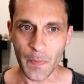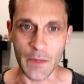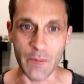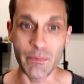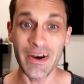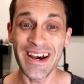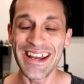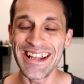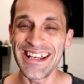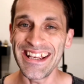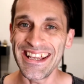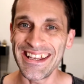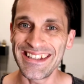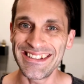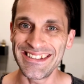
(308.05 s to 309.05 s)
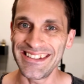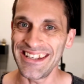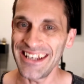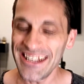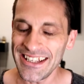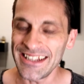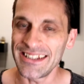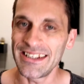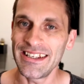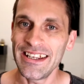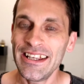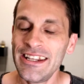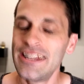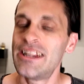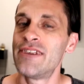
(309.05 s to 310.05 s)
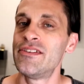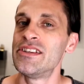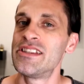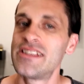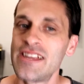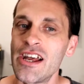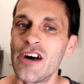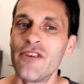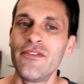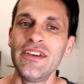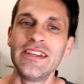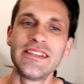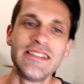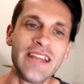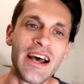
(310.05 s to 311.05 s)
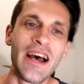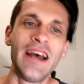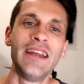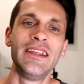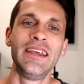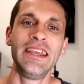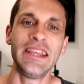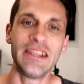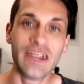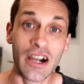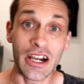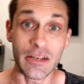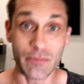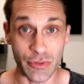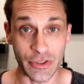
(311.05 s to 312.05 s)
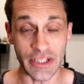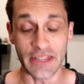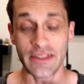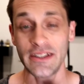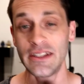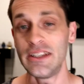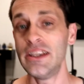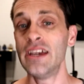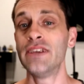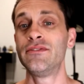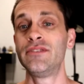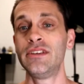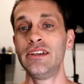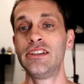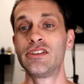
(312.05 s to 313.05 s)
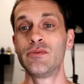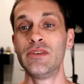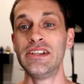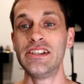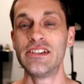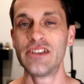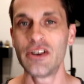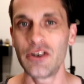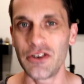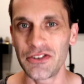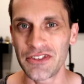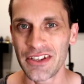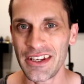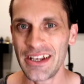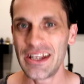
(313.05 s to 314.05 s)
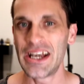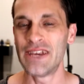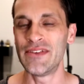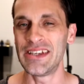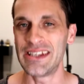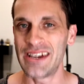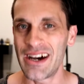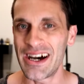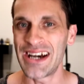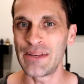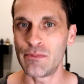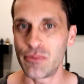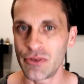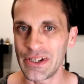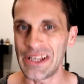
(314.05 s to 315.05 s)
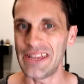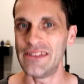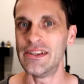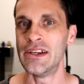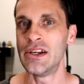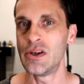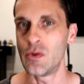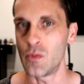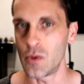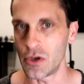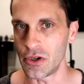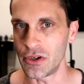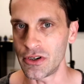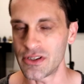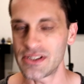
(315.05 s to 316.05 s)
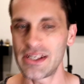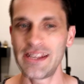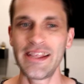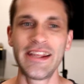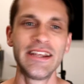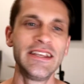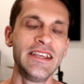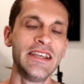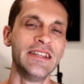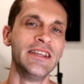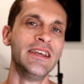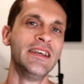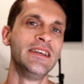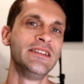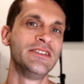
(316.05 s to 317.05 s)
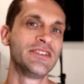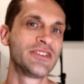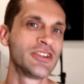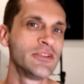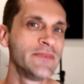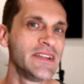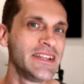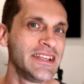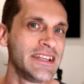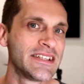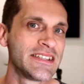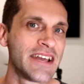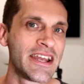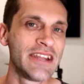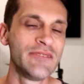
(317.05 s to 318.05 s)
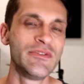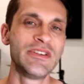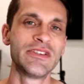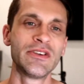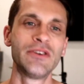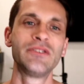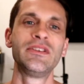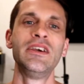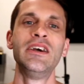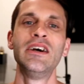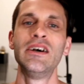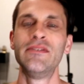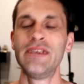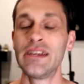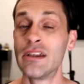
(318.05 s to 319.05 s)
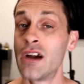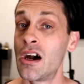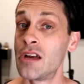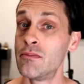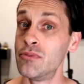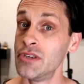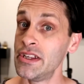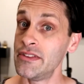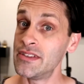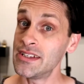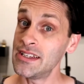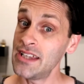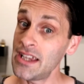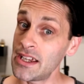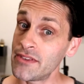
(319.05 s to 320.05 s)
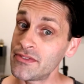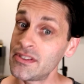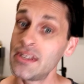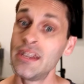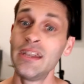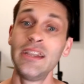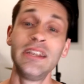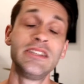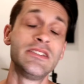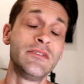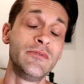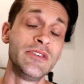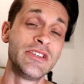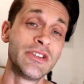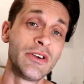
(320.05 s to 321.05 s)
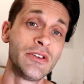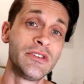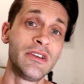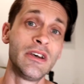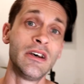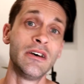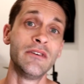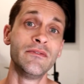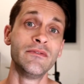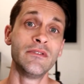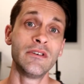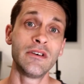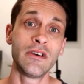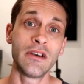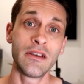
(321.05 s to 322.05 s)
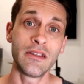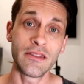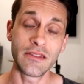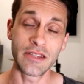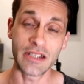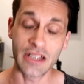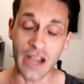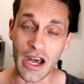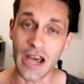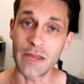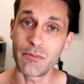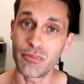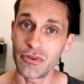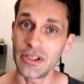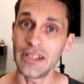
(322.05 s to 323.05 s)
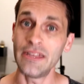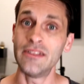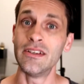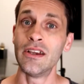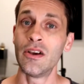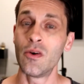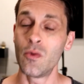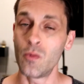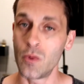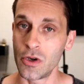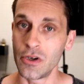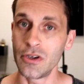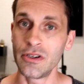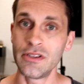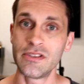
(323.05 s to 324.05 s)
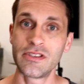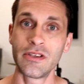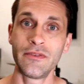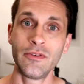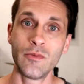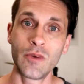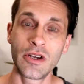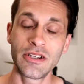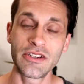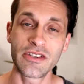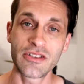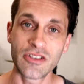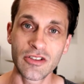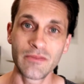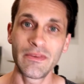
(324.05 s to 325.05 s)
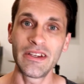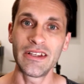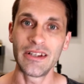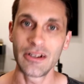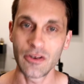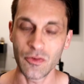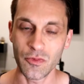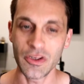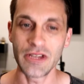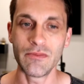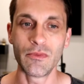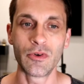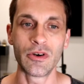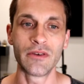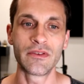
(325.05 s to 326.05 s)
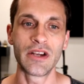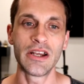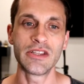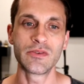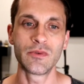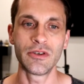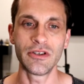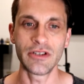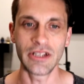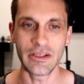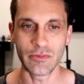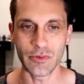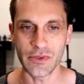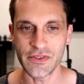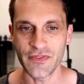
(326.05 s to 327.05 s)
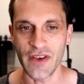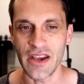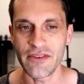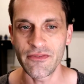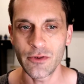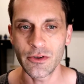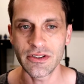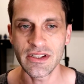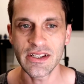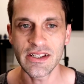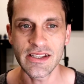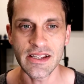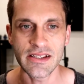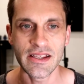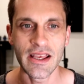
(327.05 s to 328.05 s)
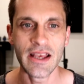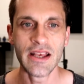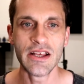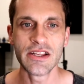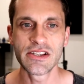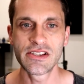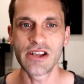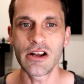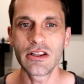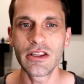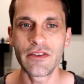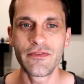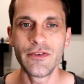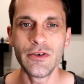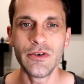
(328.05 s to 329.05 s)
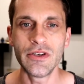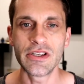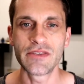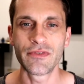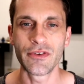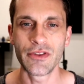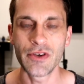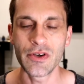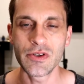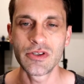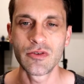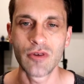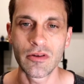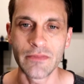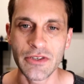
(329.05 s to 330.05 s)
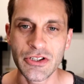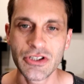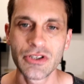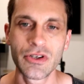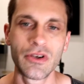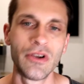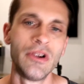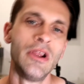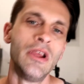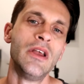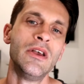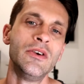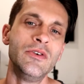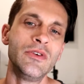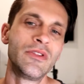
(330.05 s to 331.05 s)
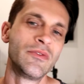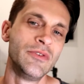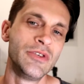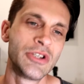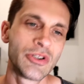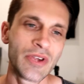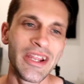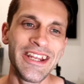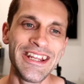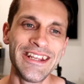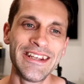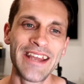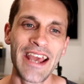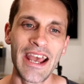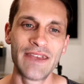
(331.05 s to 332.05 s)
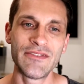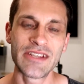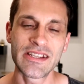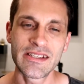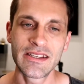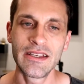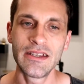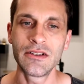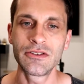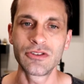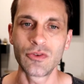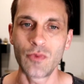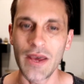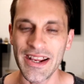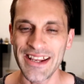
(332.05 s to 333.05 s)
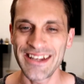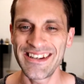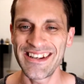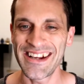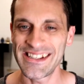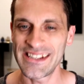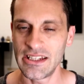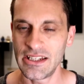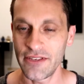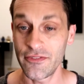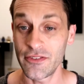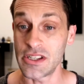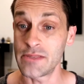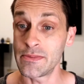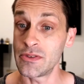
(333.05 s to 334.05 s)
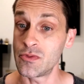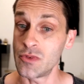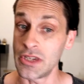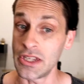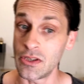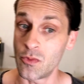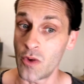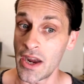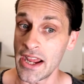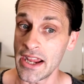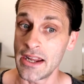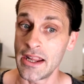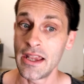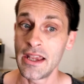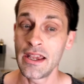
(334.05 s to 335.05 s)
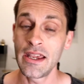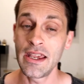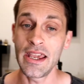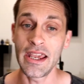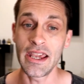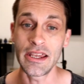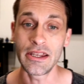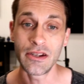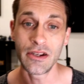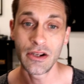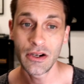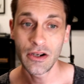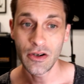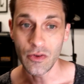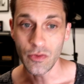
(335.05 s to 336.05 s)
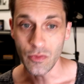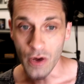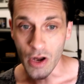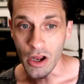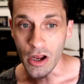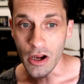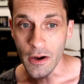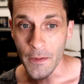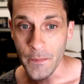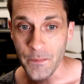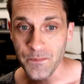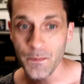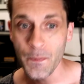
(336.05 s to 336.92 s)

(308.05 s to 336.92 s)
But it in and of itself is not a God-breathed gift. It's a result of a God-breathed word. I'll say that again. Discernment is not a result of a God-breathed gift. It's a result of the God-breathed word. And so if you want discernment, read more of God's word. Hebrews 5:14 says, "Solid food is for those who are mature, who through training have the skill to recognize the difference between right and wrong."